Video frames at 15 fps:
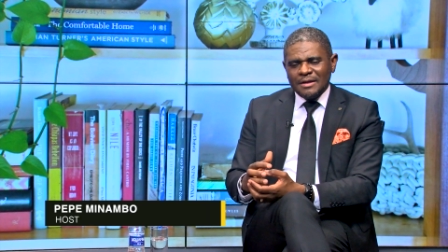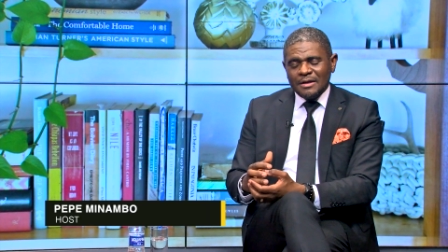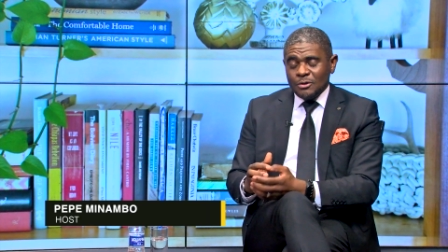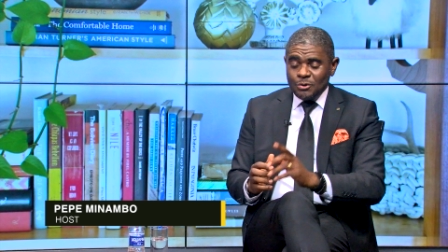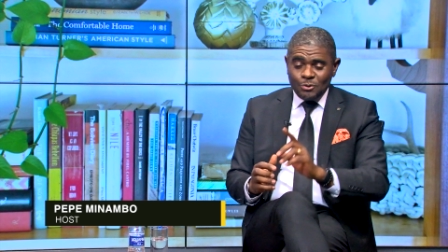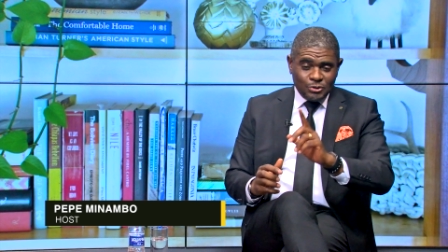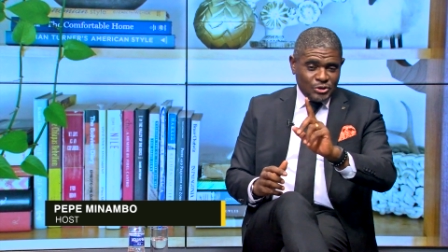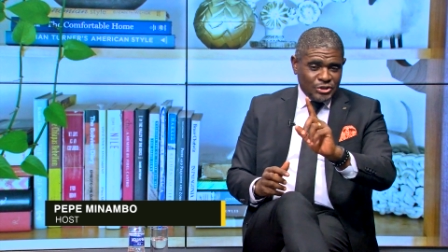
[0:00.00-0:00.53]

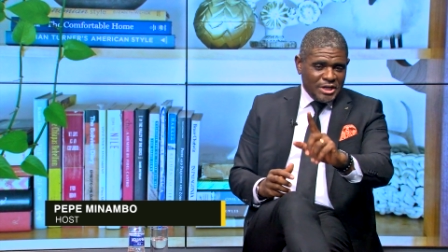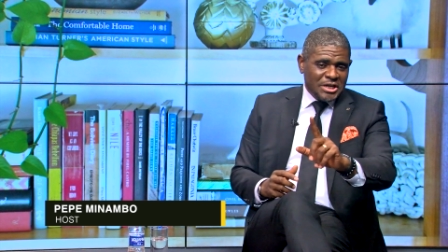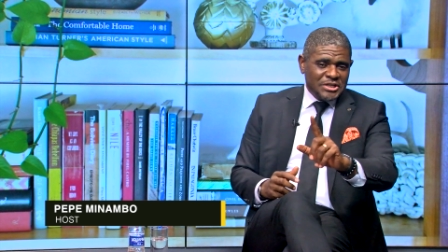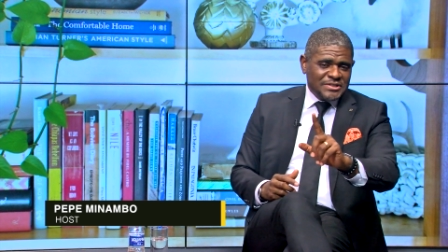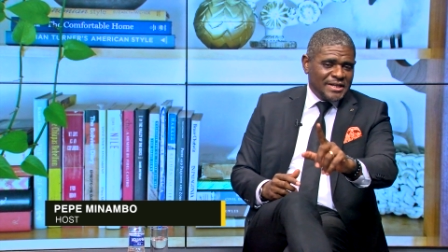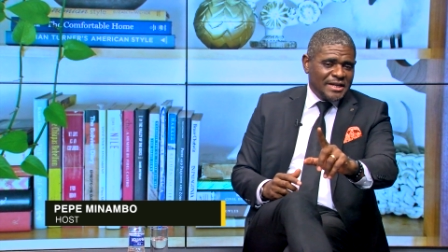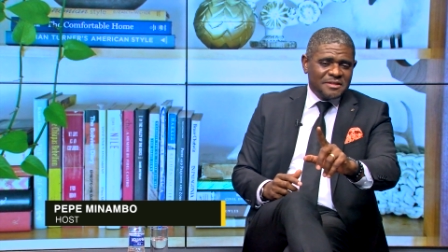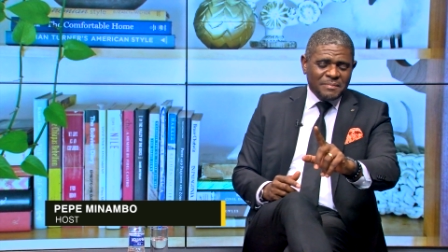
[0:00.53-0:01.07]
You know, change
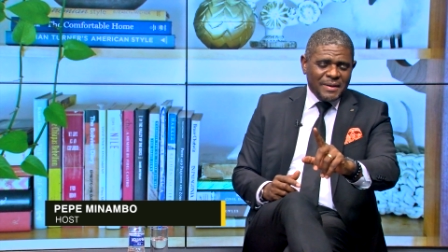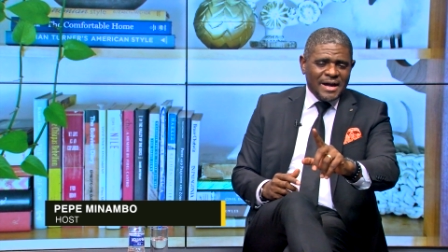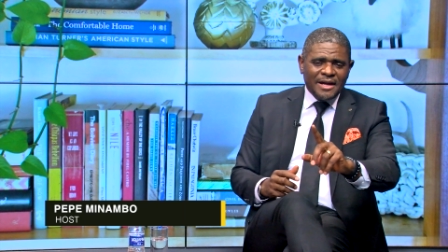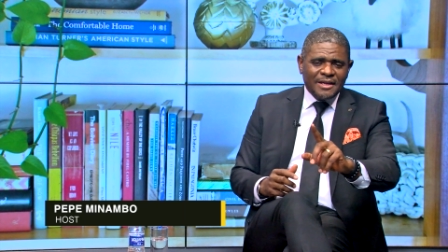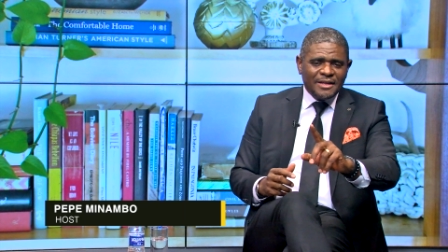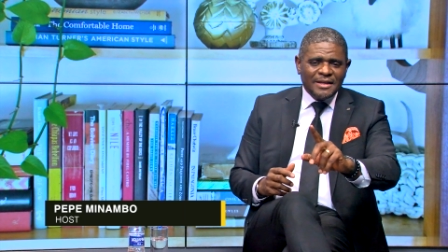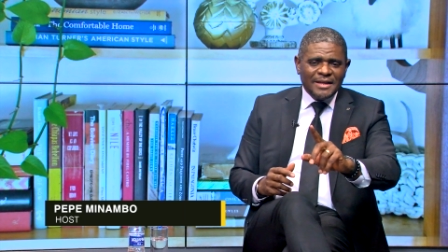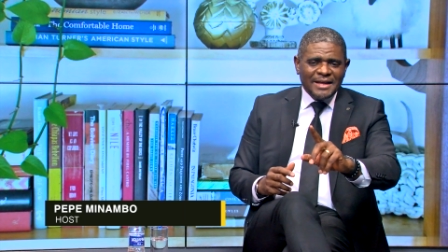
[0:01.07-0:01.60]
starts
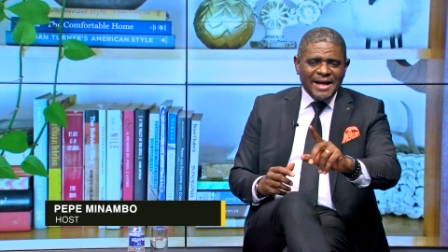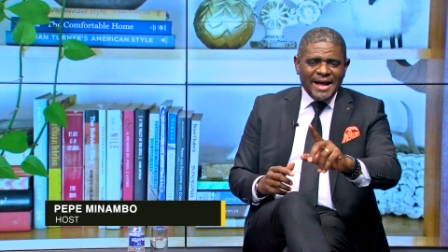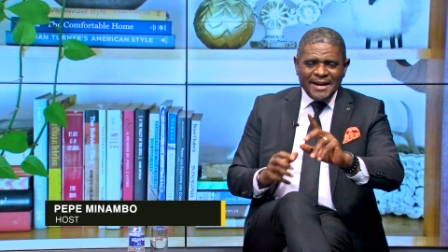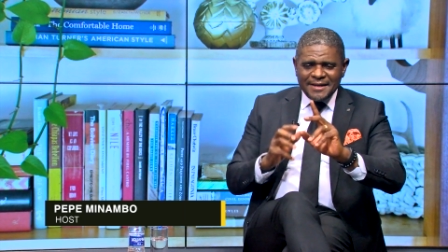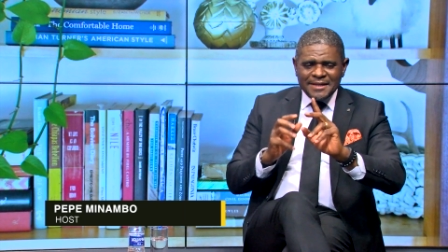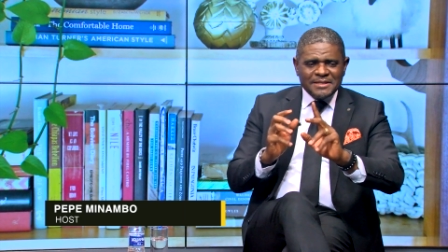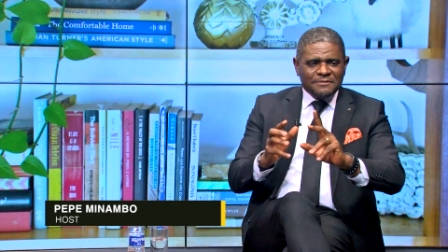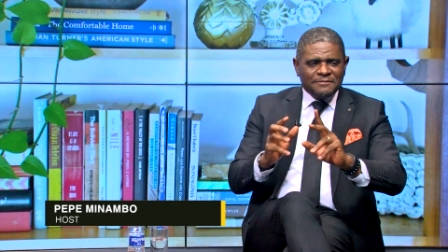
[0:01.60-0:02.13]
by
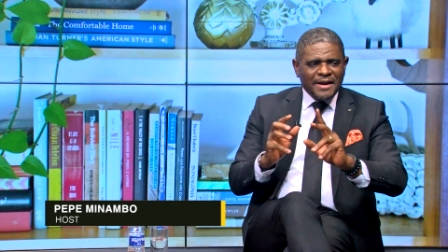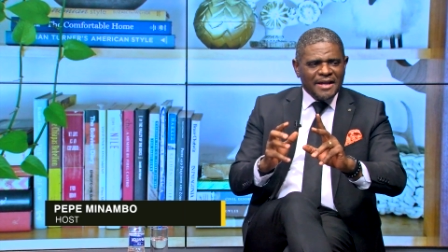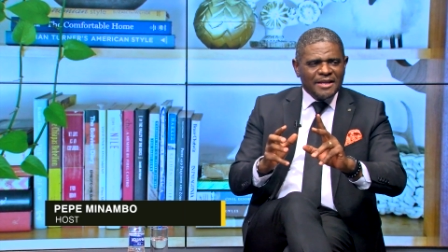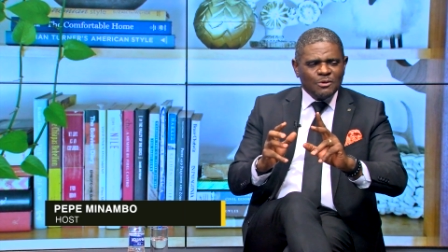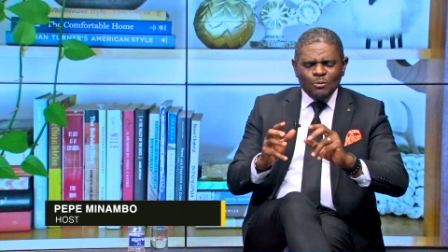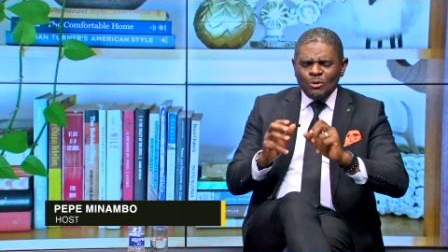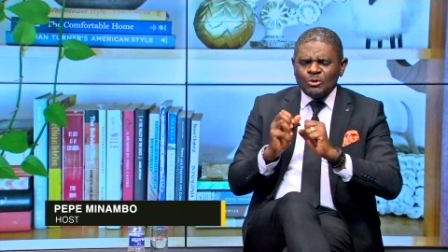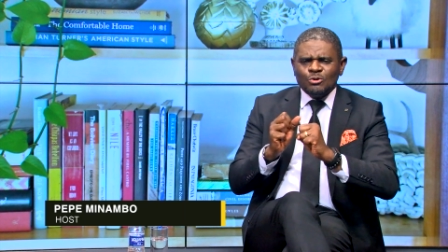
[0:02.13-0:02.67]

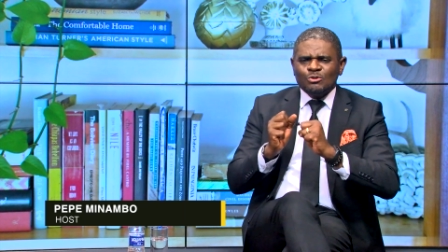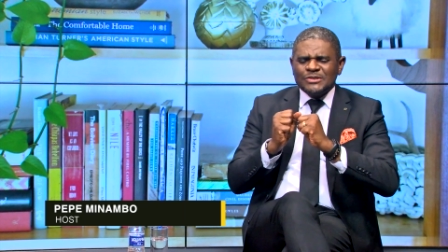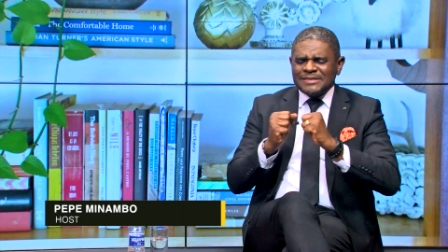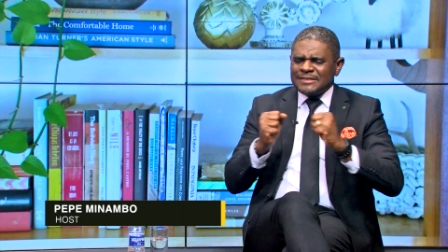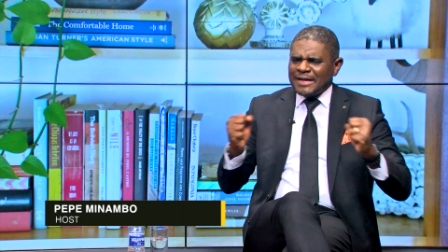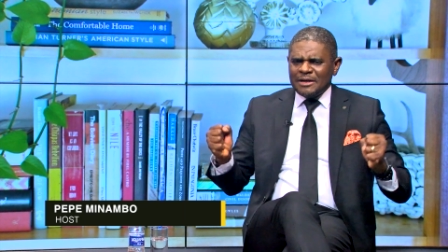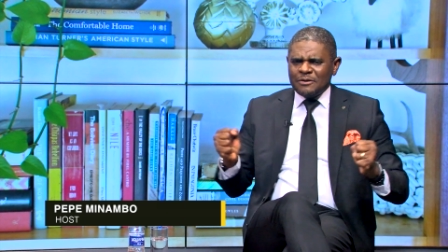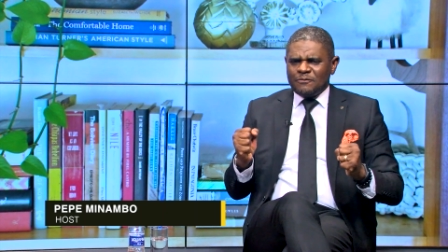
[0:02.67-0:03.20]
identifying what do you
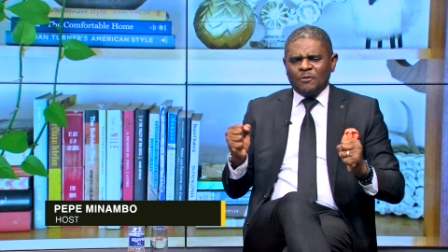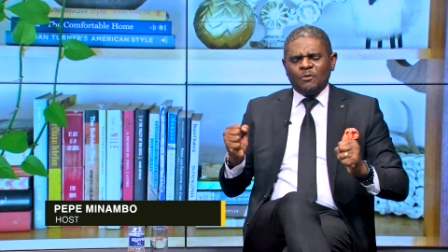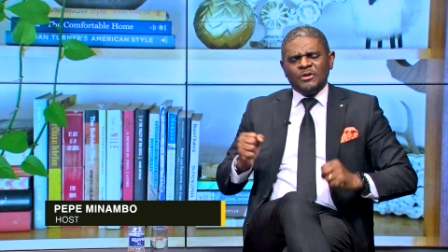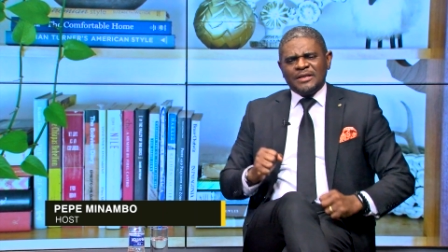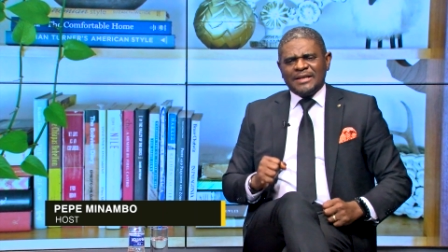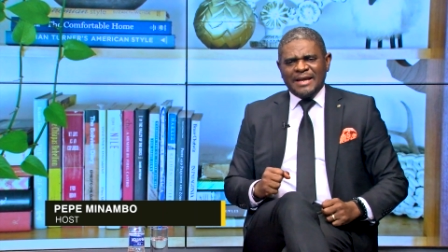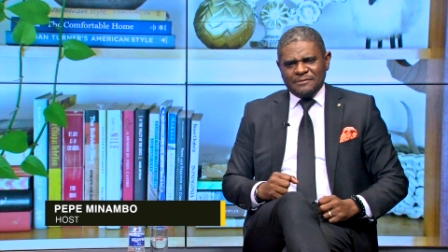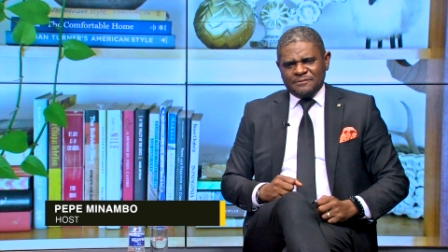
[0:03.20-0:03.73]
stand for
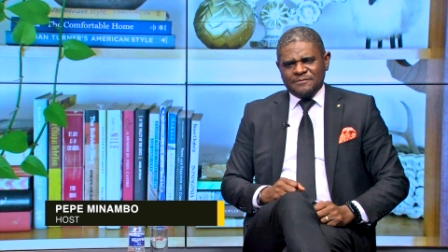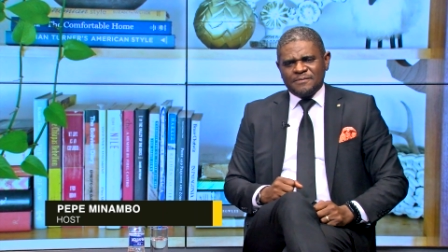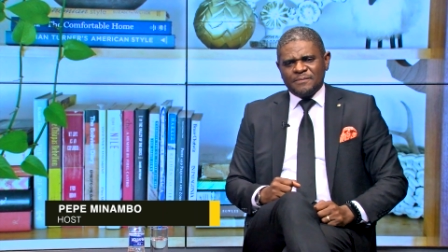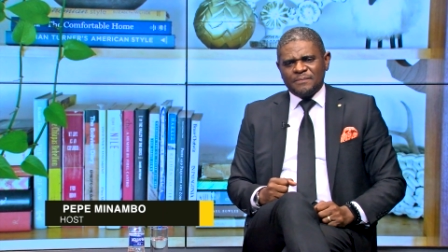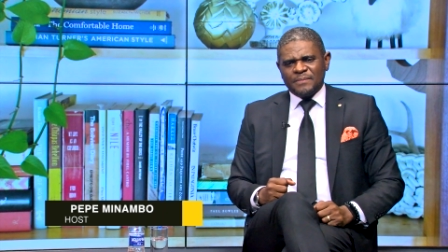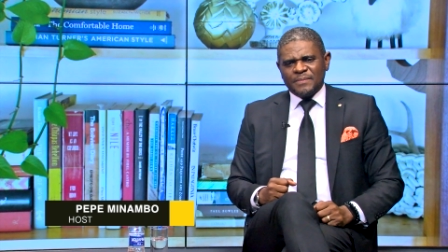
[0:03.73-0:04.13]
in life.